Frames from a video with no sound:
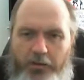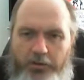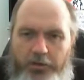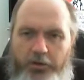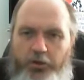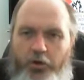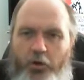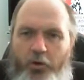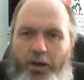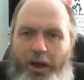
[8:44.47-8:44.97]

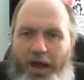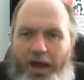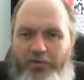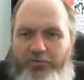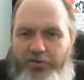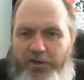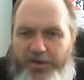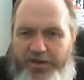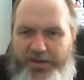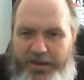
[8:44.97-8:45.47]
You don't
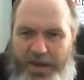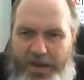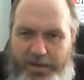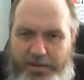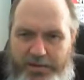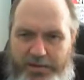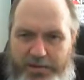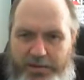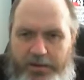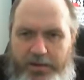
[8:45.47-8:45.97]
have the
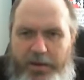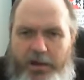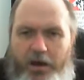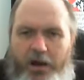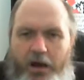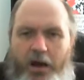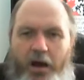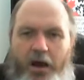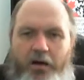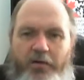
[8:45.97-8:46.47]
sense
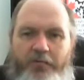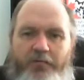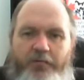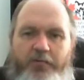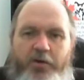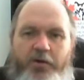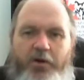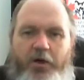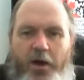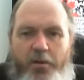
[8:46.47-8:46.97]

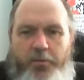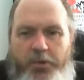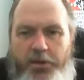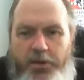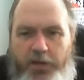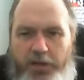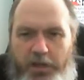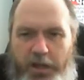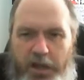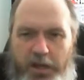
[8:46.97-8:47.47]
of
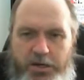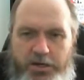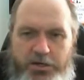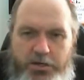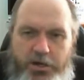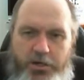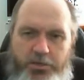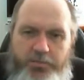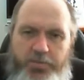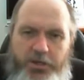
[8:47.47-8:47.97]

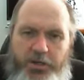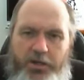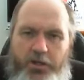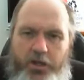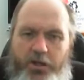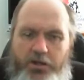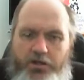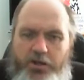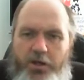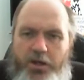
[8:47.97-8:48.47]
communication,
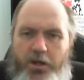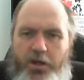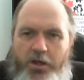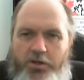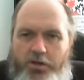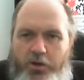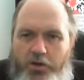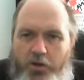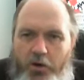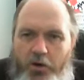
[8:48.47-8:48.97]
because,
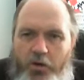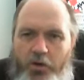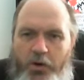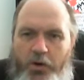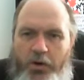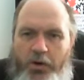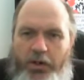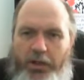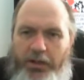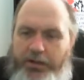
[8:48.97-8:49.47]
you know,
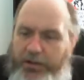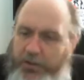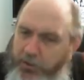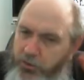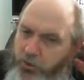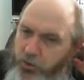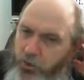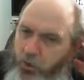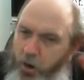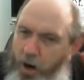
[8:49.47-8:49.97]
it
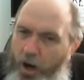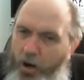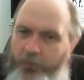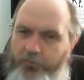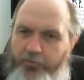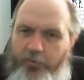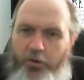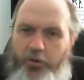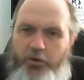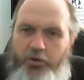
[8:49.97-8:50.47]
is too hard
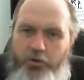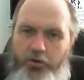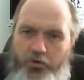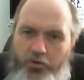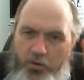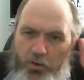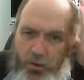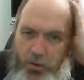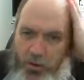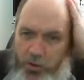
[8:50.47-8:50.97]
for
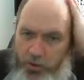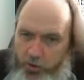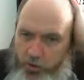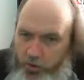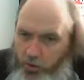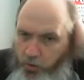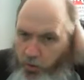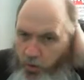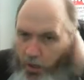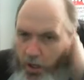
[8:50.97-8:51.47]
you
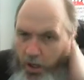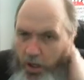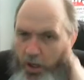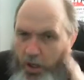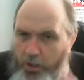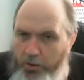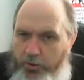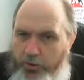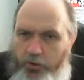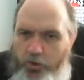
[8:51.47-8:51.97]

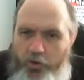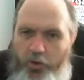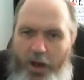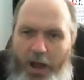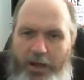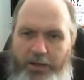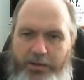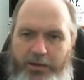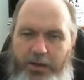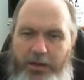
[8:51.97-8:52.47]
to
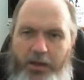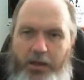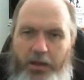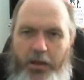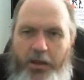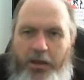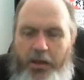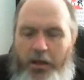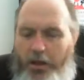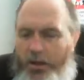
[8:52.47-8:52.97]
act
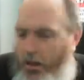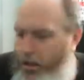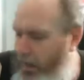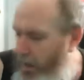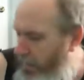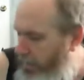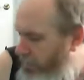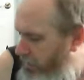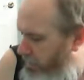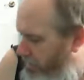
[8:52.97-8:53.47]

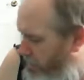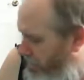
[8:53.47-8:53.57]
like